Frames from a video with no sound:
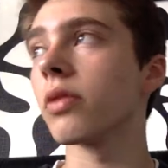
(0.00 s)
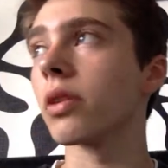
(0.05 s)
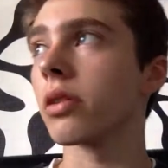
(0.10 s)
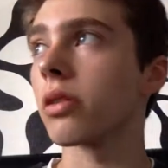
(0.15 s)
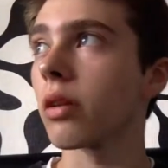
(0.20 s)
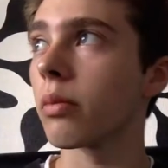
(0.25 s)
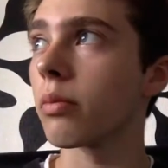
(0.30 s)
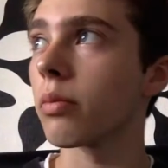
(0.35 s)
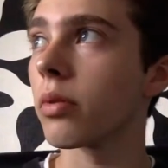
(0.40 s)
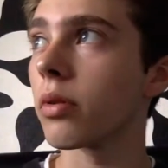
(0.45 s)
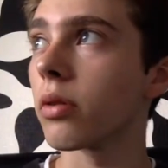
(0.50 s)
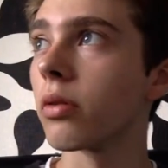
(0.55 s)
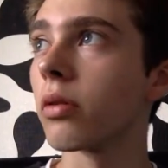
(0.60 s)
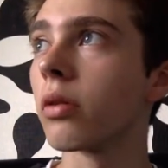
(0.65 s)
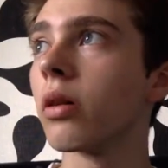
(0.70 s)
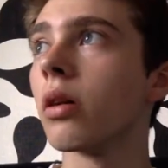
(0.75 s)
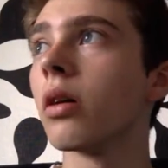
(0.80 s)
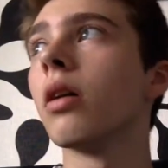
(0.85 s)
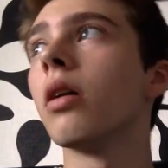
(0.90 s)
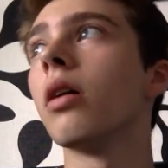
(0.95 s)
For example,
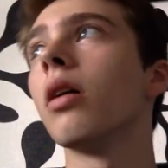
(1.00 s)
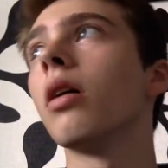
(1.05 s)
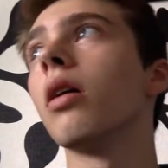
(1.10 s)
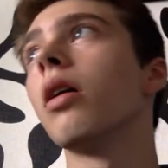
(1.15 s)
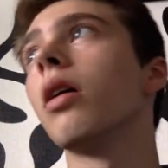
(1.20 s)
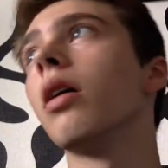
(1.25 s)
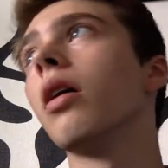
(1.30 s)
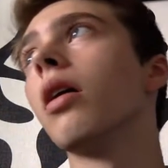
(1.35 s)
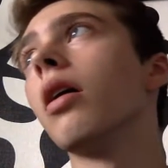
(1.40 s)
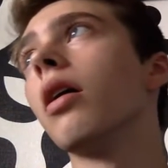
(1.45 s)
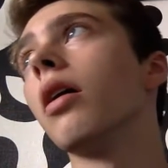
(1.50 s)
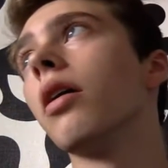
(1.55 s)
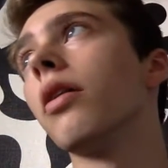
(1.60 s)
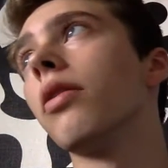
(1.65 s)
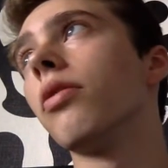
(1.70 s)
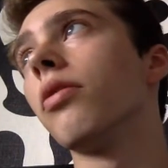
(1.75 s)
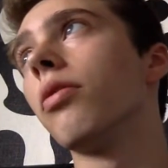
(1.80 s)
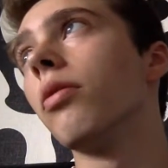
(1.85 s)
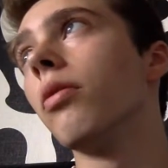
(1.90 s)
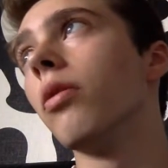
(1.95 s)
I,
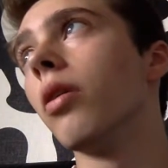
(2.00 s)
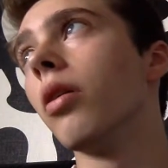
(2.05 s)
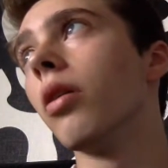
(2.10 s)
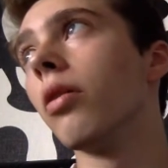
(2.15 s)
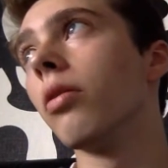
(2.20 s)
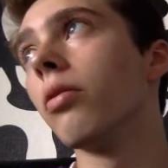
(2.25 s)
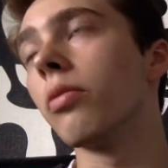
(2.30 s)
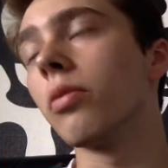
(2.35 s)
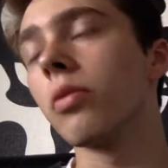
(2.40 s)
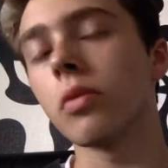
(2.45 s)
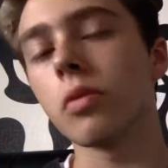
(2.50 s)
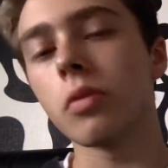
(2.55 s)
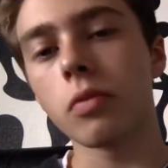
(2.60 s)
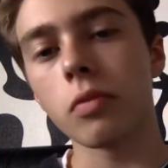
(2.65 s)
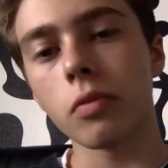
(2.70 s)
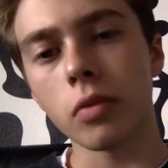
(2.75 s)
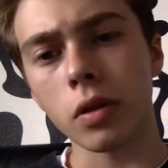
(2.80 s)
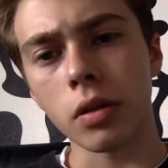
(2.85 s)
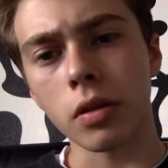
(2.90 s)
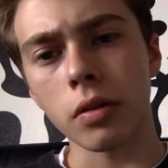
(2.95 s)
uh,
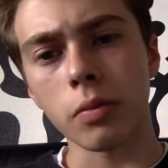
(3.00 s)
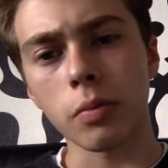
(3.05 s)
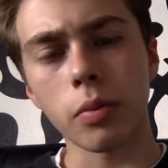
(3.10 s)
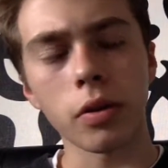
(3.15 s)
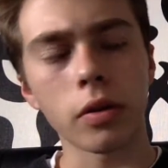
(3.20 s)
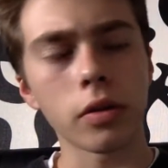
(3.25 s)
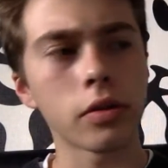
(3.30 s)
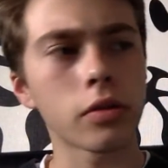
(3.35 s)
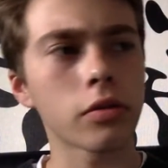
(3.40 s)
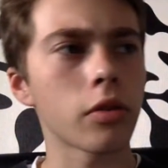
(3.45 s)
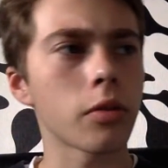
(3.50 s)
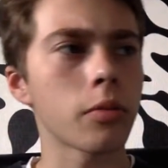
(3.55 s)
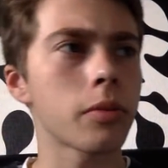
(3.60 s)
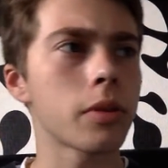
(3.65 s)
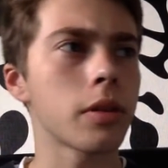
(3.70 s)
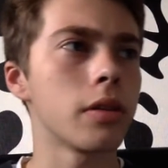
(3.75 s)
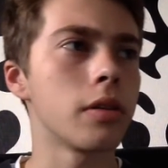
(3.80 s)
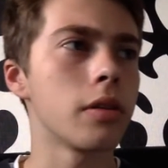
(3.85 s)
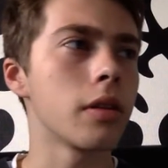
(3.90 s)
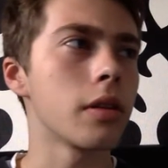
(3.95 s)
we put a
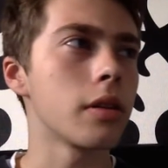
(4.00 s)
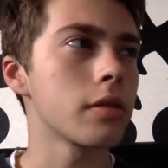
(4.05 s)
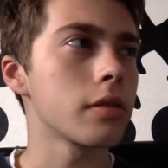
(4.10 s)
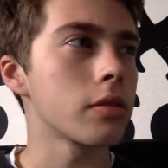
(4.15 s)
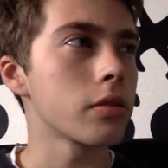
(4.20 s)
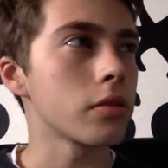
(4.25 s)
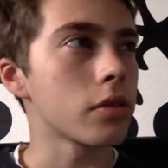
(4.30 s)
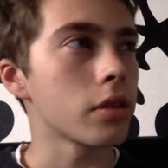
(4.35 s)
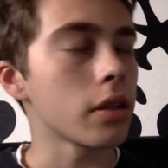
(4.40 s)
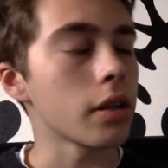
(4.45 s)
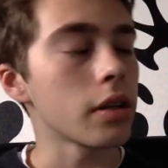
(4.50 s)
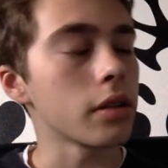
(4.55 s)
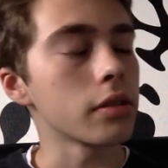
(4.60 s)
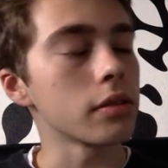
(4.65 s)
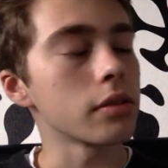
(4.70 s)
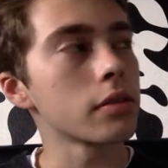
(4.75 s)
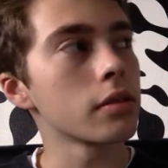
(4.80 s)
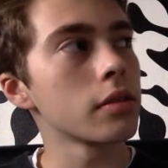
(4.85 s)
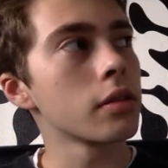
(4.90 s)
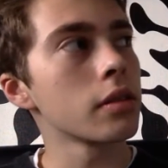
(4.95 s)
script in such
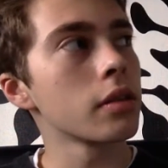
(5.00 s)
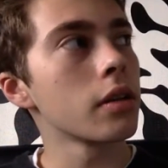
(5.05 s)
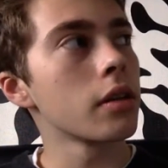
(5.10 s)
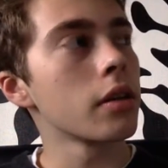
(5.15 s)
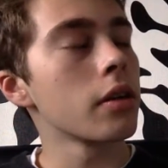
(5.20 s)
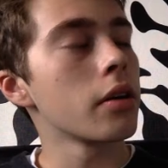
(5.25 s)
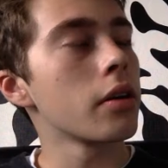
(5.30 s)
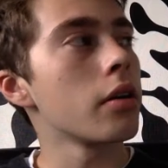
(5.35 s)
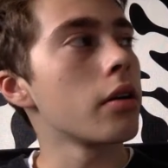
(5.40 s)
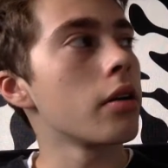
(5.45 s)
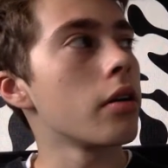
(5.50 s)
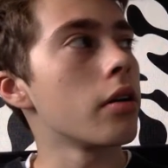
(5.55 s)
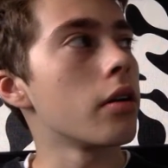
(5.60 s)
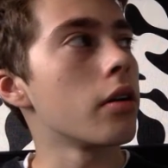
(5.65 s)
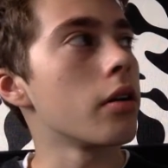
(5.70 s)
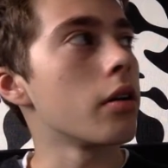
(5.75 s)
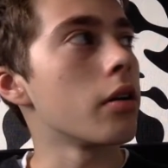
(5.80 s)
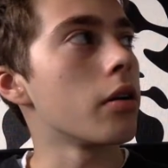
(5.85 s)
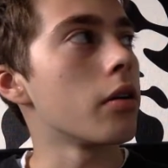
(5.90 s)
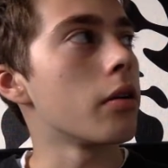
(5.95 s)
as
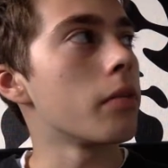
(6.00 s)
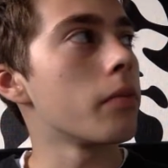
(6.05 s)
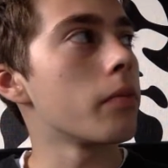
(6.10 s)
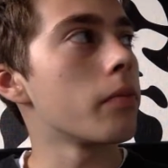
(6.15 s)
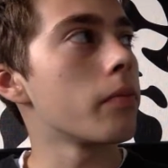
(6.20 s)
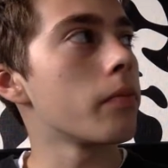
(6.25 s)
uh,